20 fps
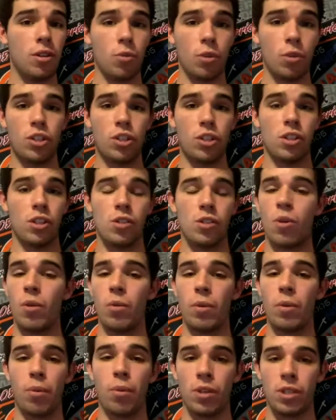which is what
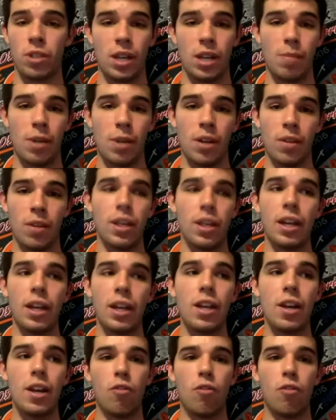reports came out that